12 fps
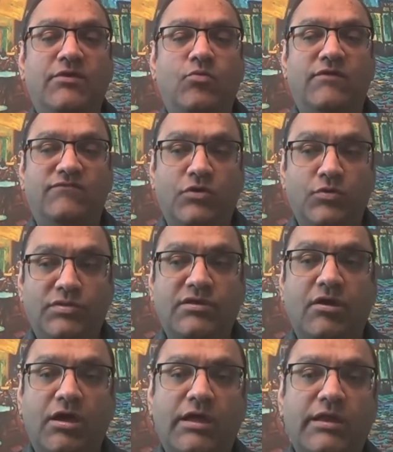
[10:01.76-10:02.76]
one of those
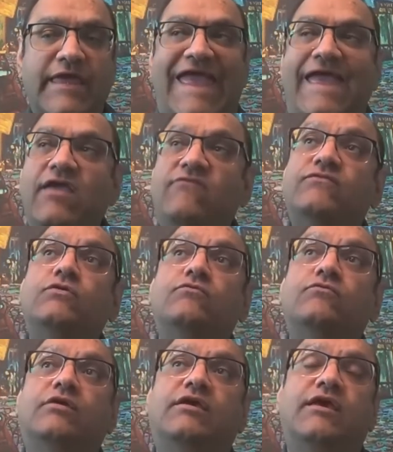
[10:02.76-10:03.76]
kind, if you
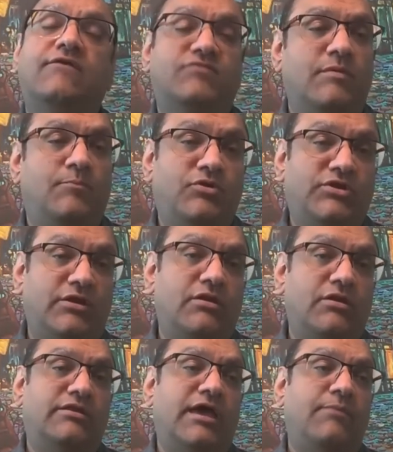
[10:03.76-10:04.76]
give them a
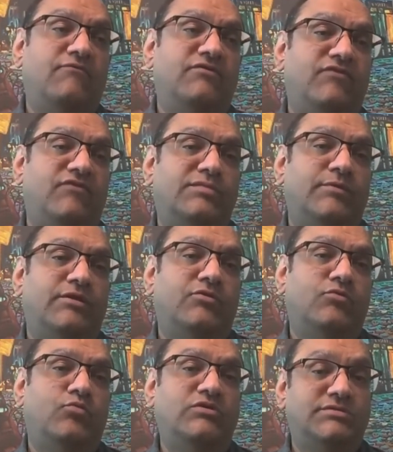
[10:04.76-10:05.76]
particular type of investment
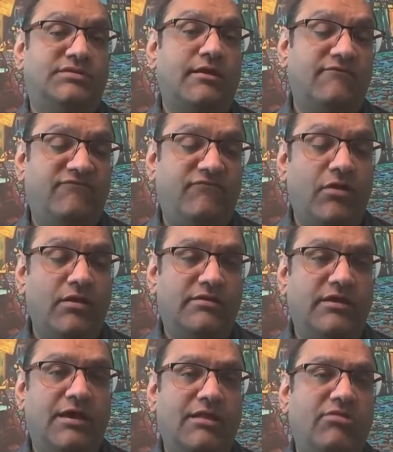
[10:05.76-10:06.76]
which is kind of
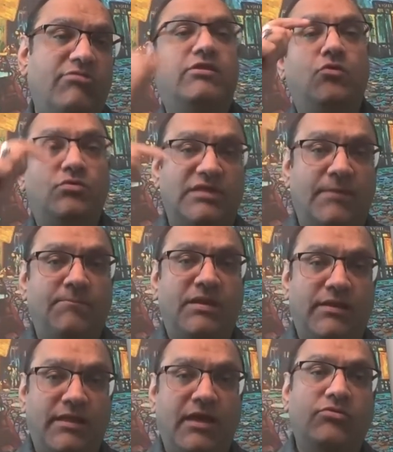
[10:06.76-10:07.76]
volatile, it goes up and
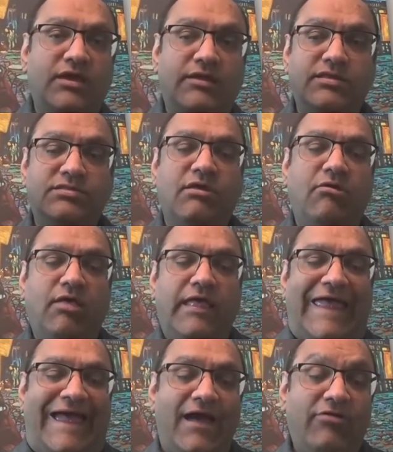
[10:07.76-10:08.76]
down, that is,
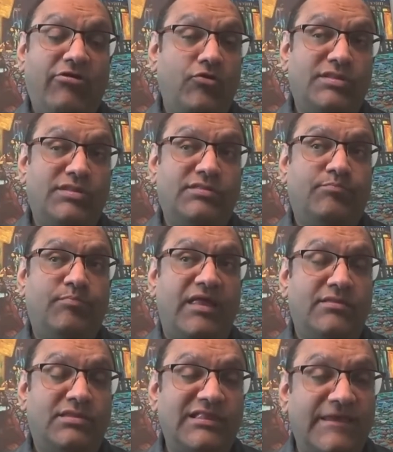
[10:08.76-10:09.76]
are they going to
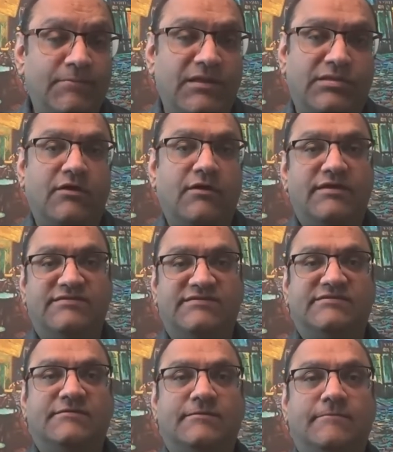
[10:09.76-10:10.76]
spend sleepless nights?
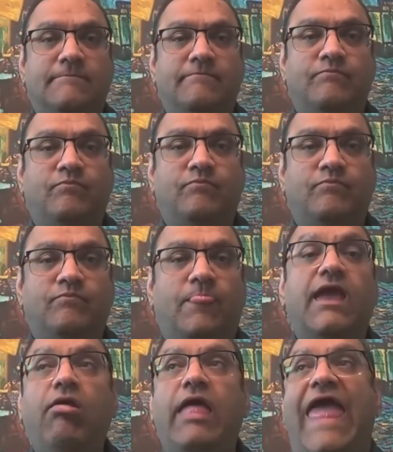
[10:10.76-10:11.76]

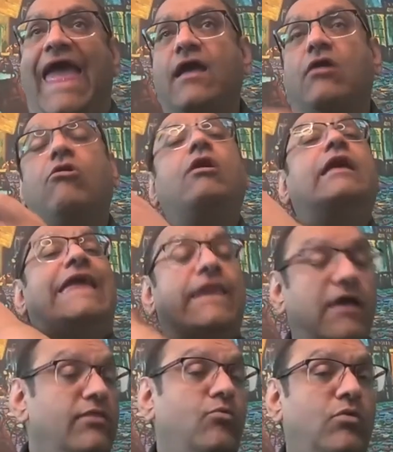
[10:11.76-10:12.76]
Okay. In
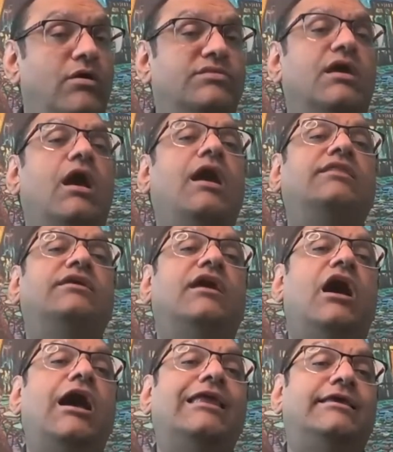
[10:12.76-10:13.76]
other words, are they
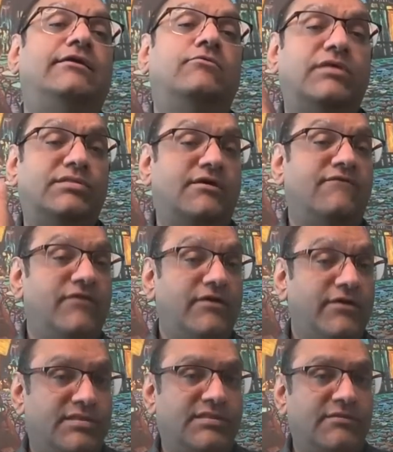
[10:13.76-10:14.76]
highly risk
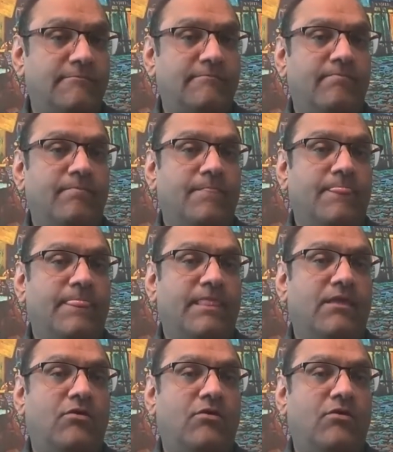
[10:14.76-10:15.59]
averse, or